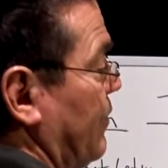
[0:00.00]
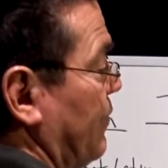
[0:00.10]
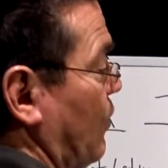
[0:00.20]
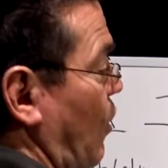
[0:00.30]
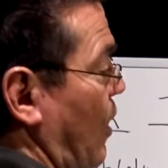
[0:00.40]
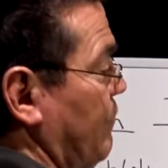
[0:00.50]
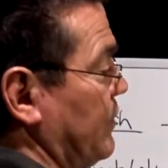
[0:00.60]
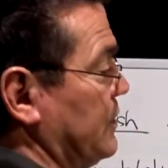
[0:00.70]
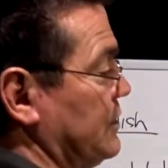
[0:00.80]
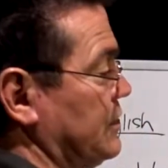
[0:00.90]
the
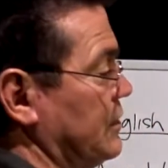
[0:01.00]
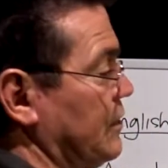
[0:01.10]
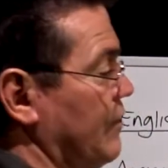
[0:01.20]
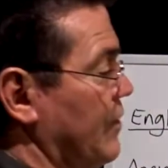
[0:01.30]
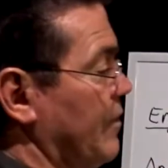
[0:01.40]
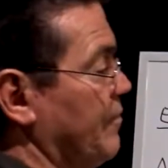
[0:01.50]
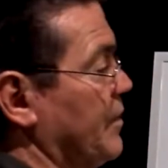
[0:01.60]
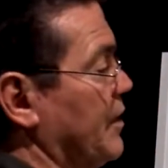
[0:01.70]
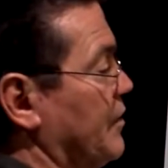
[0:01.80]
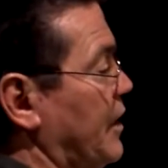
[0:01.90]
hyphens,
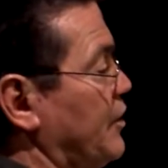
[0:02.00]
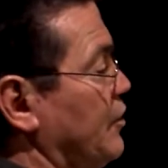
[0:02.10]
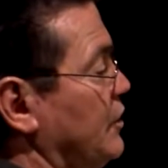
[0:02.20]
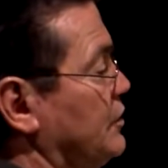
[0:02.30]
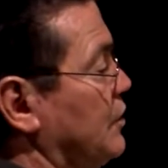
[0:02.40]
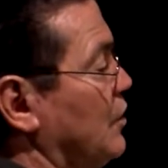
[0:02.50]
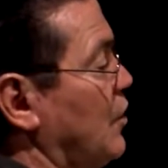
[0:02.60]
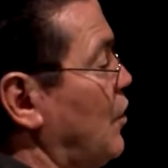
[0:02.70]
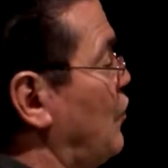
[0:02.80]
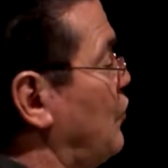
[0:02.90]
they use
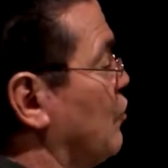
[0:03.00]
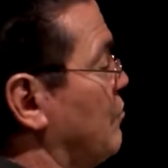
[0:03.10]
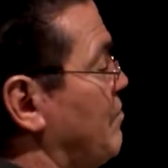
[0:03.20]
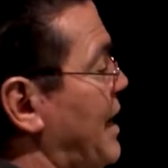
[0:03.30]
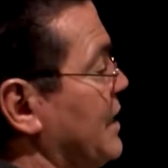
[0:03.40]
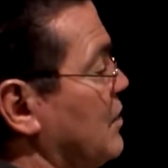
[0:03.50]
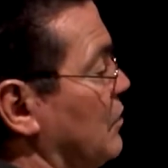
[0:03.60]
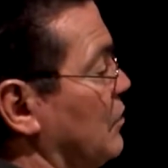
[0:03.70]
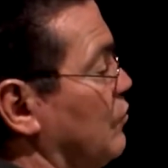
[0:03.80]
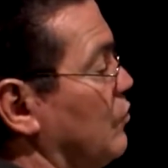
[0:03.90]
the
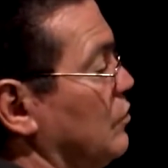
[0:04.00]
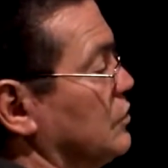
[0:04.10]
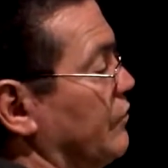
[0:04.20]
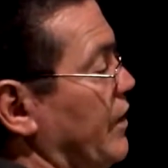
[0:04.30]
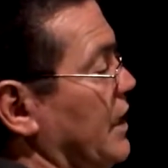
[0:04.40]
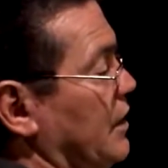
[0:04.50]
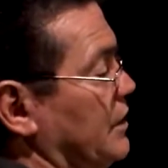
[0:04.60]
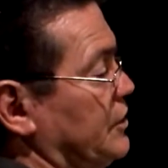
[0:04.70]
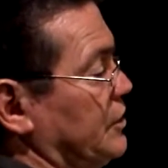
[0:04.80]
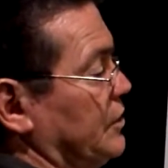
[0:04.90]
grammatical rules of
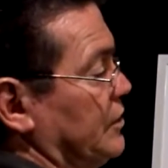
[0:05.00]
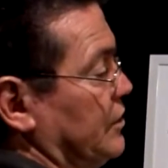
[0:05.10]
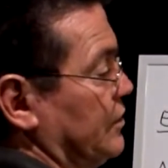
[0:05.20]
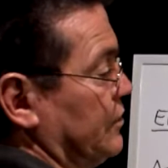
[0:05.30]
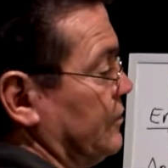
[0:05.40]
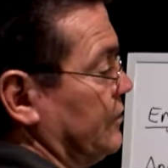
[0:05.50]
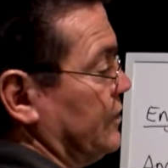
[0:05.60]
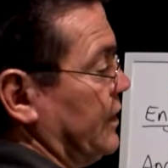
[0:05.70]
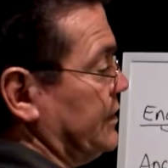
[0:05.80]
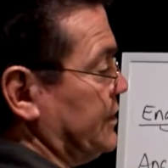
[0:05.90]
English
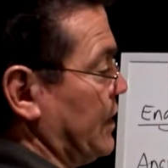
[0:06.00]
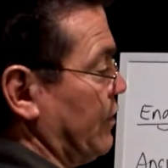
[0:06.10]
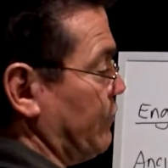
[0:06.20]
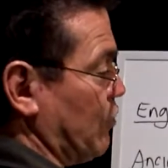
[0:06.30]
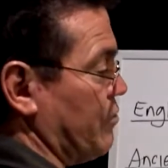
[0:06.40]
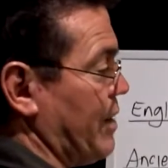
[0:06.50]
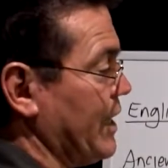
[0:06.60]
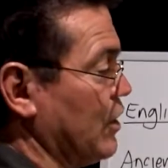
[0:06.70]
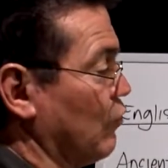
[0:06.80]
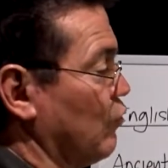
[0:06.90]
instead of the
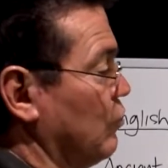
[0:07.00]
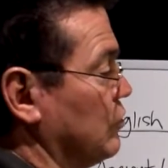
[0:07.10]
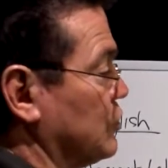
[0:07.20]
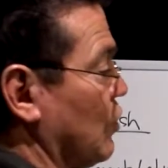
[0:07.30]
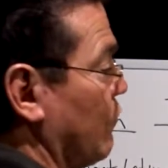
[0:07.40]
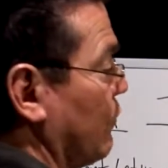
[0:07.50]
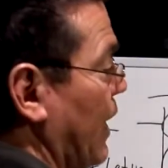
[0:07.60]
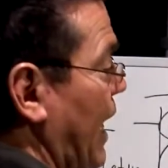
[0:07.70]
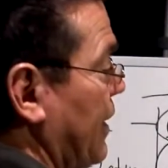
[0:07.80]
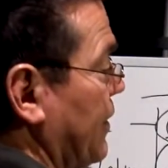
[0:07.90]
grammatical rules of
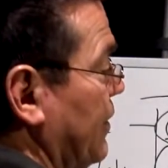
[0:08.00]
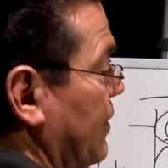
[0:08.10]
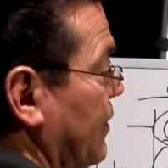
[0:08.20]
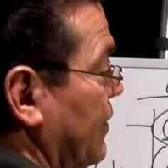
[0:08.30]
Latin,